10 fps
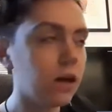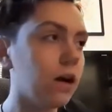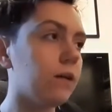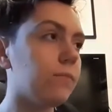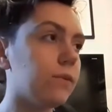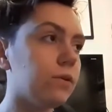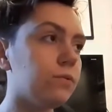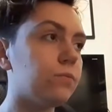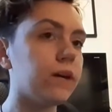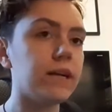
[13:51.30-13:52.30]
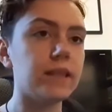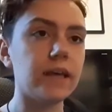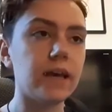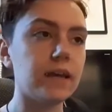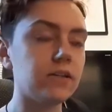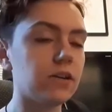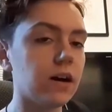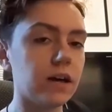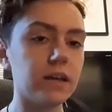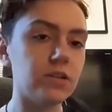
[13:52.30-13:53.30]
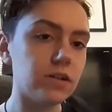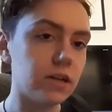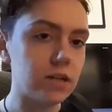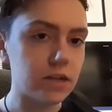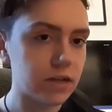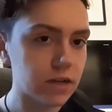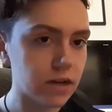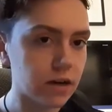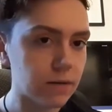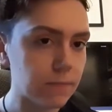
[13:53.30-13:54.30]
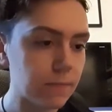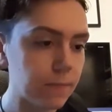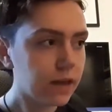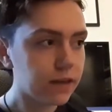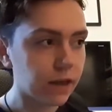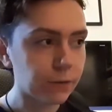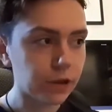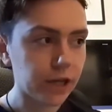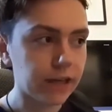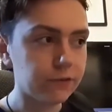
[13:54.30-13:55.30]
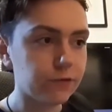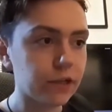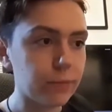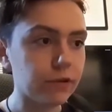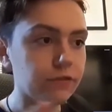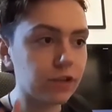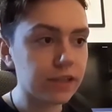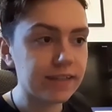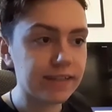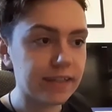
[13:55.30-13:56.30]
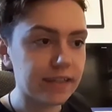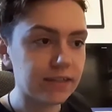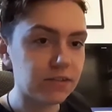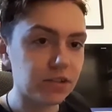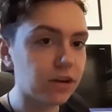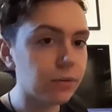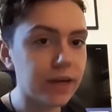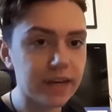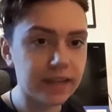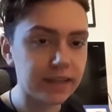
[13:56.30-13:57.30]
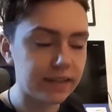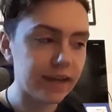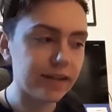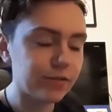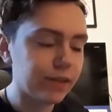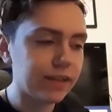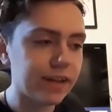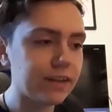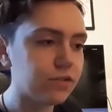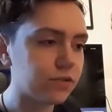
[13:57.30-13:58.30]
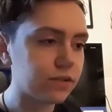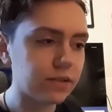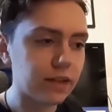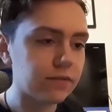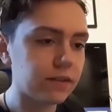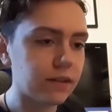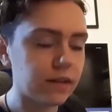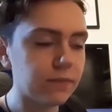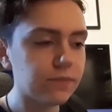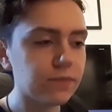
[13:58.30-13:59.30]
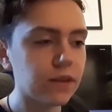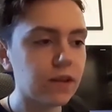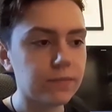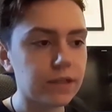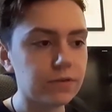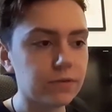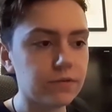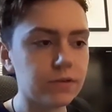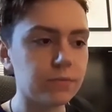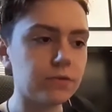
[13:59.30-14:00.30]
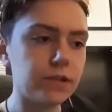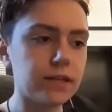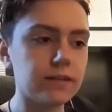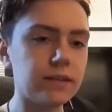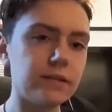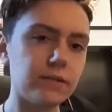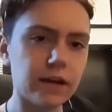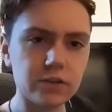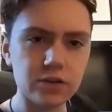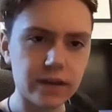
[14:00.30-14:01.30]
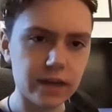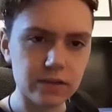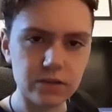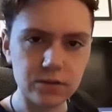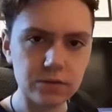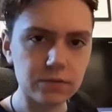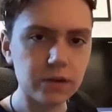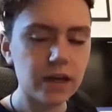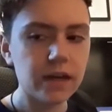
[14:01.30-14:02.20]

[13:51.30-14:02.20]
um, who went in there and died, and um, they were looking for a couple of volunteers to go in, and yeah, it's really dangerous and everything. There's sort of some audience interaction there too.